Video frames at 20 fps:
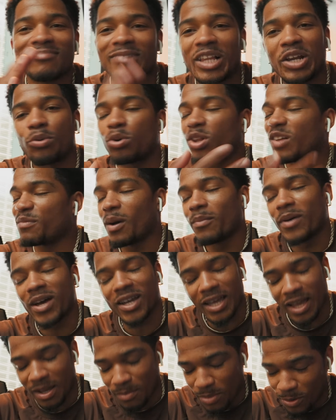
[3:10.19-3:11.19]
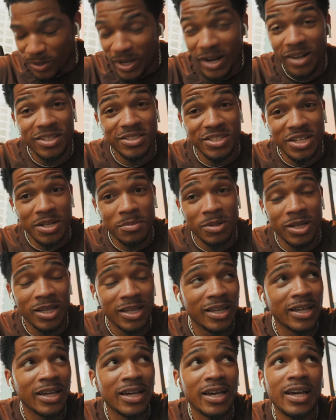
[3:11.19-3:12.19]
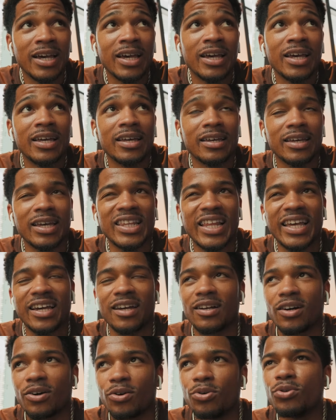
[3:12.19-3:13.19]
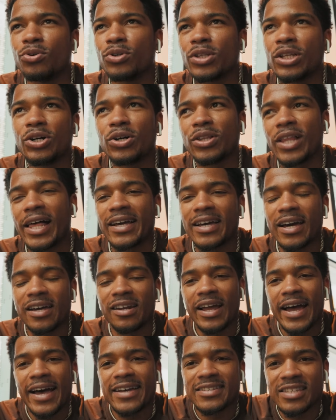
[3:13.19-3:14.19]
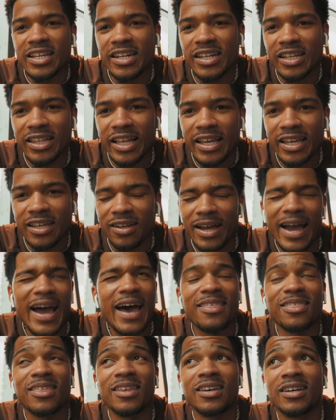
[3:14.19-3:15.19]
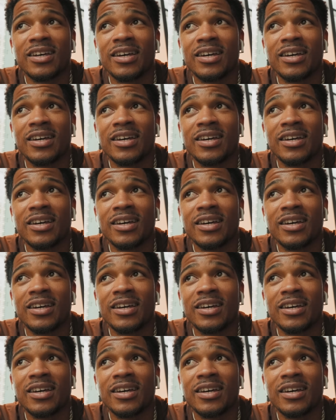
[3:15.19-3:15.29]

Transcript: let it roll off my back game. But we're here at the gym, getting like a cool little like kind of aesthetic, like ath,